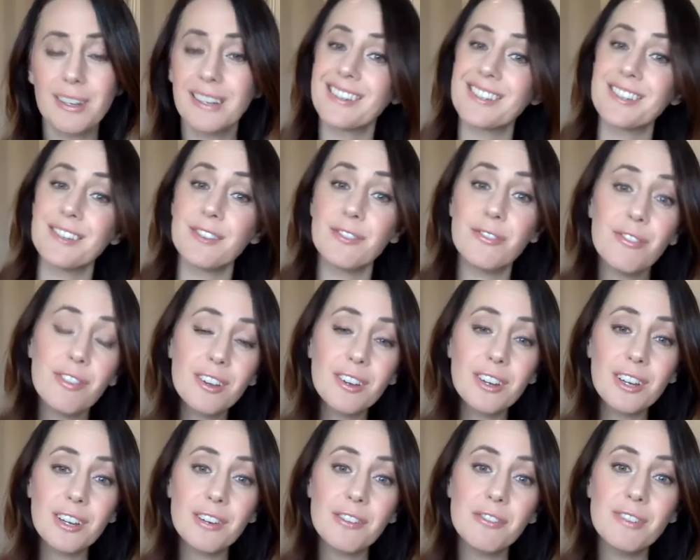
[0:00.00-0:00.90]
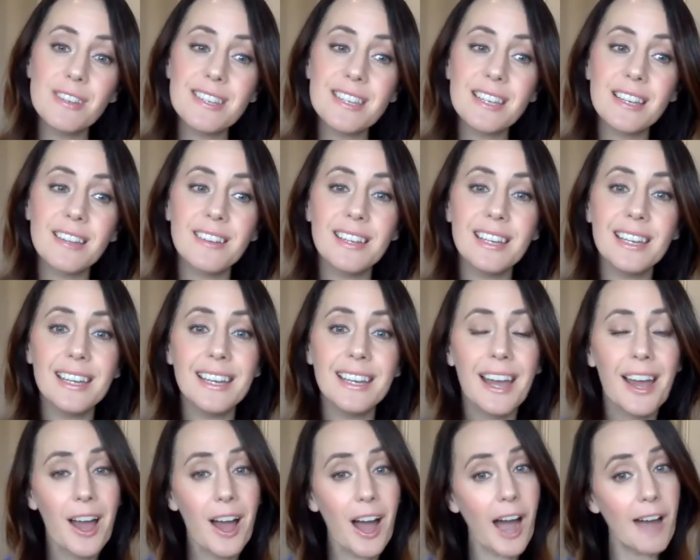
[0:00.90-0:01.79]
It doesn't feel good
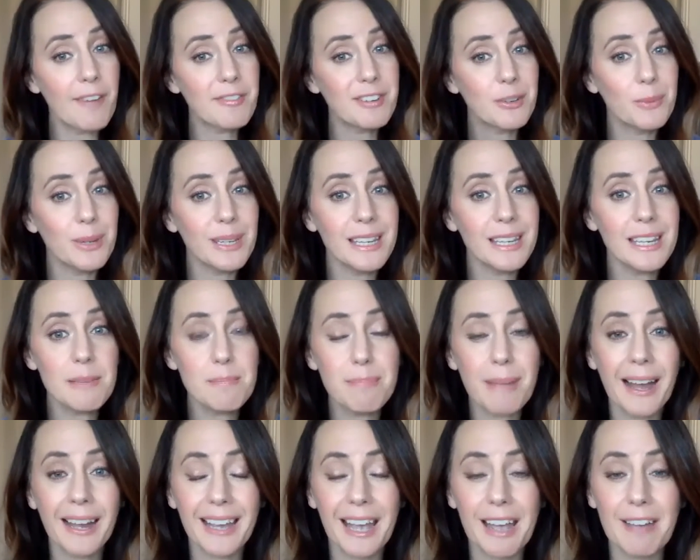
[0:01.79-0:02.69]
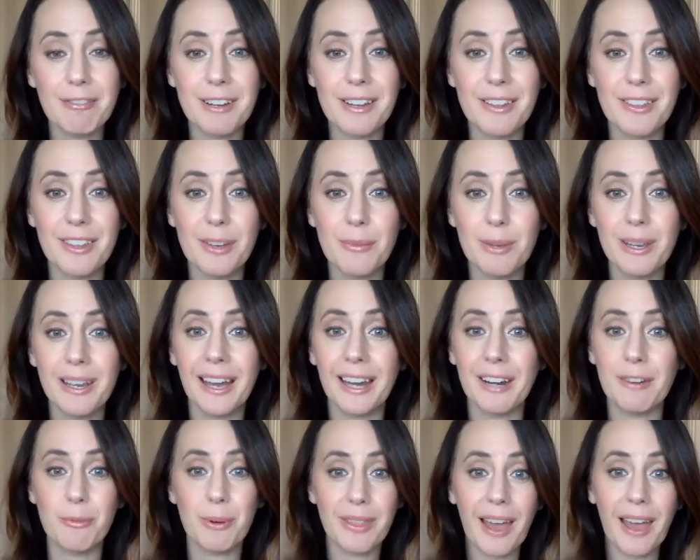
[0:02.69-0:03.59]
physically. Often we eat back everything we
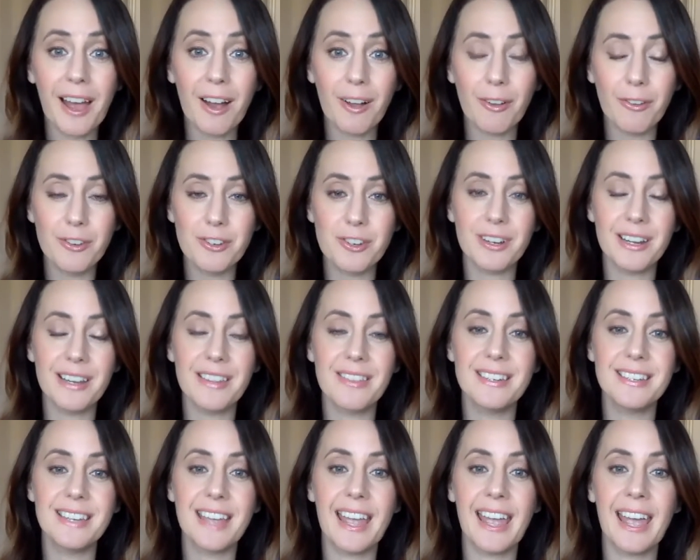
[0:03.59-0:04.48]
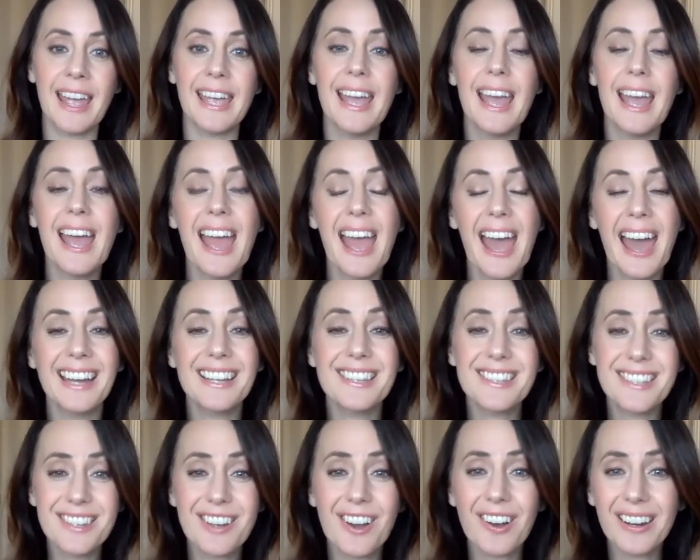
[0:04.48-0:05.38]
kind of withheld during the day, and
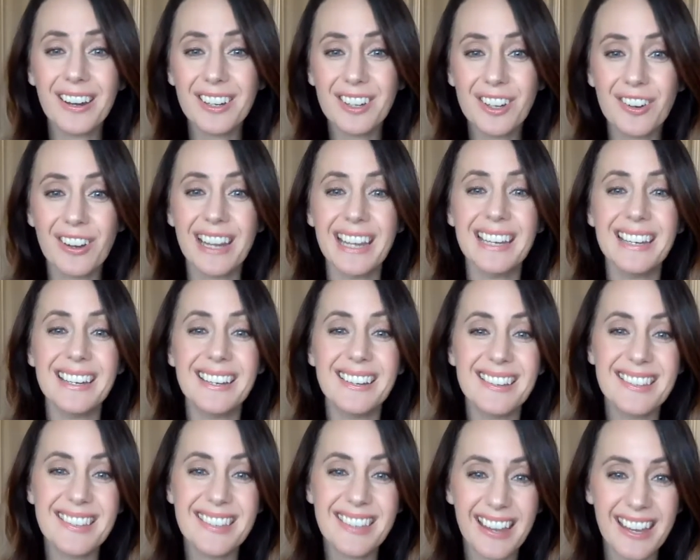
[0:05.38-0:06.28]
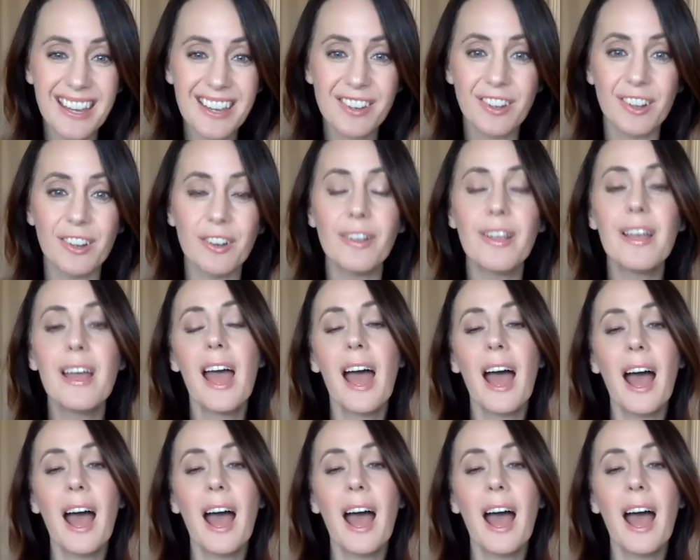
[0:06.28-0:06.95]
it's not a great cycle.